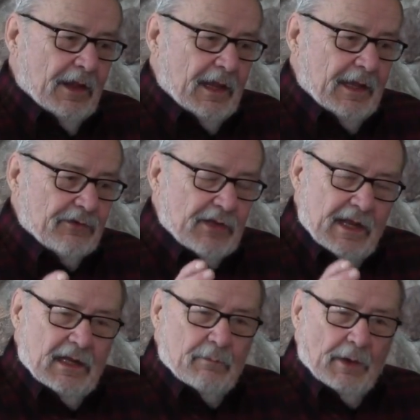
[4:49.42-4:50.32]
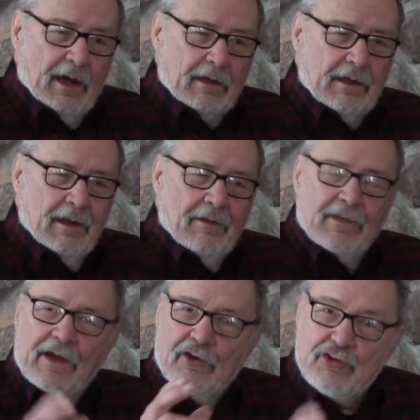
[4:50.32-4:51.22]
is any buck
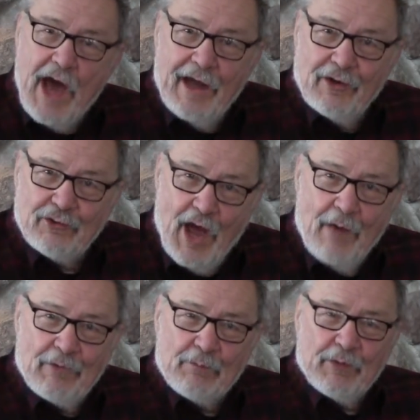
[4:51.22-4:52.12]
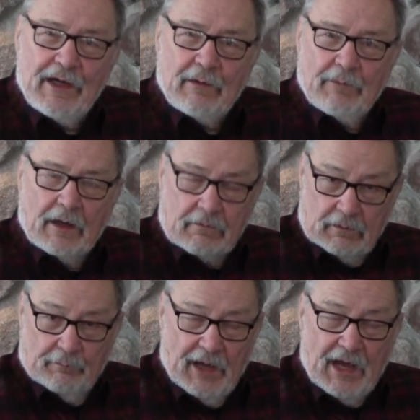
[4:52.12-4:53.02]
that is not a dominant breeding buck or
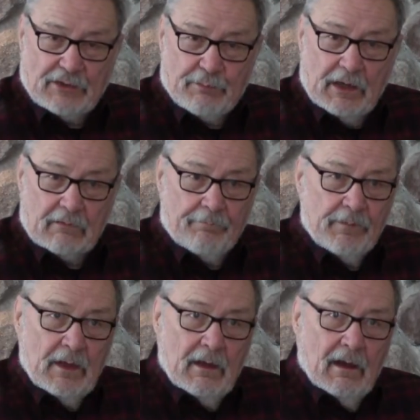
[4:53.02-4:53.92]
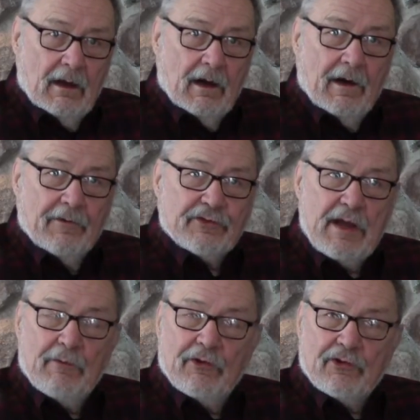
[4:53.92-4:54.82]
the boss buck.
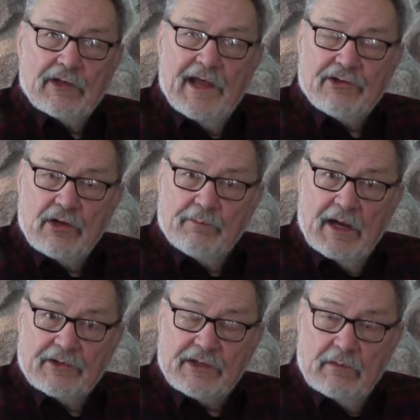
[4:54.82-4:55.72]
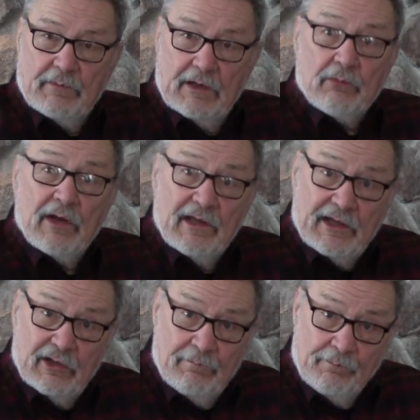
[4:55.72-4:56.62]
Some of those lesser bucks can be
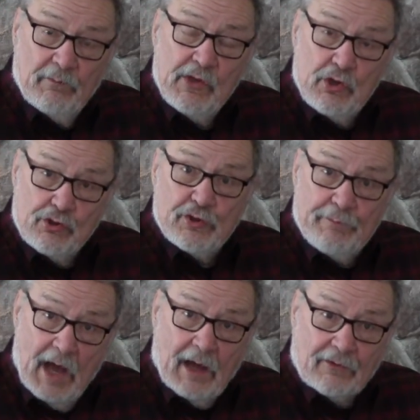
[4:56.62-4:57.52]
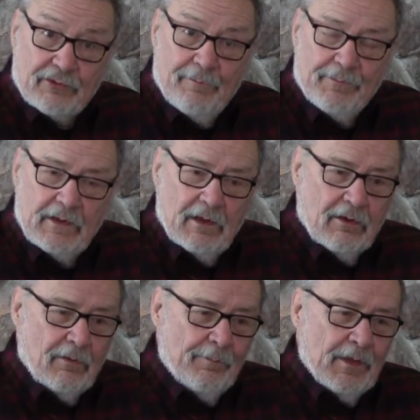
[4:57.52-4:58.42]
really huge bucks, you
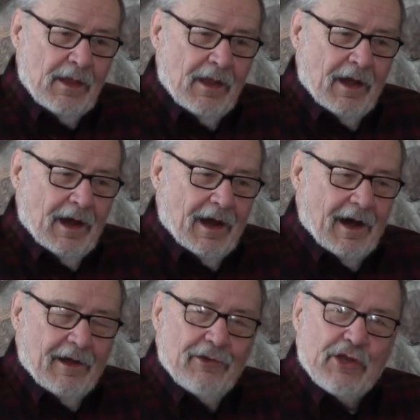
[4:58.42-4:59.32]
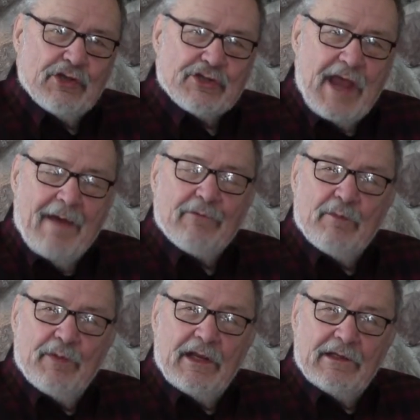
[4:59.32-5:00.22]
know. They just happen to
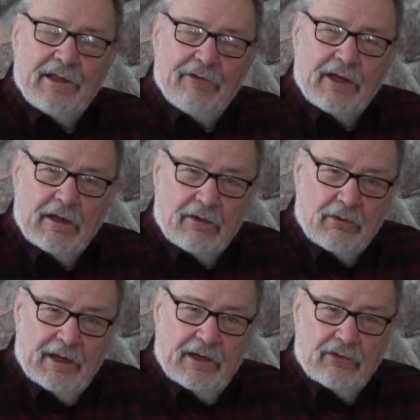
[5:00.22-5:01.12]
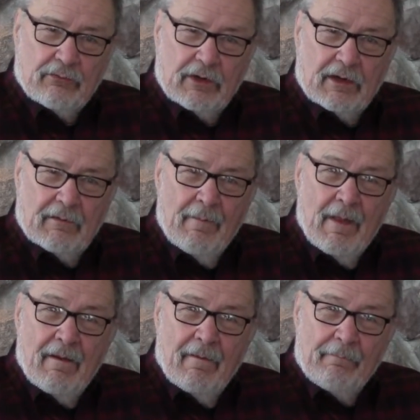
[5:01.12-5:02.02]
be living in a range where
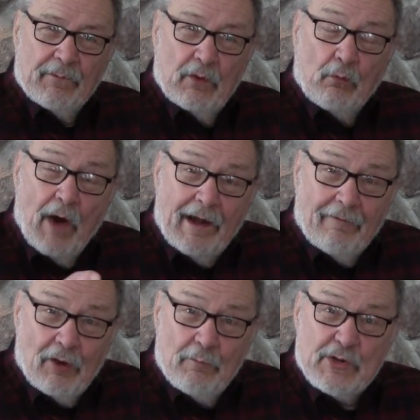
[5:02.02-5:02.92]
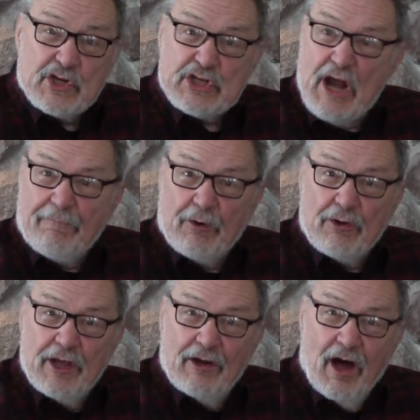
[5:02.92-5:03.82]
one of them is tougher
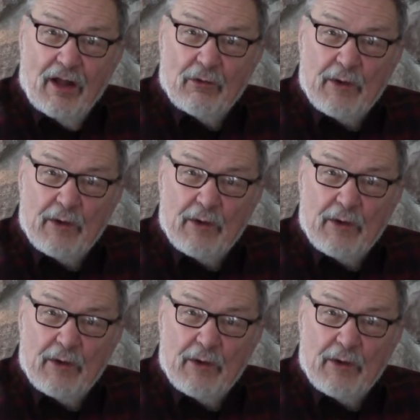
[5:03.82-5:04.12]
than all the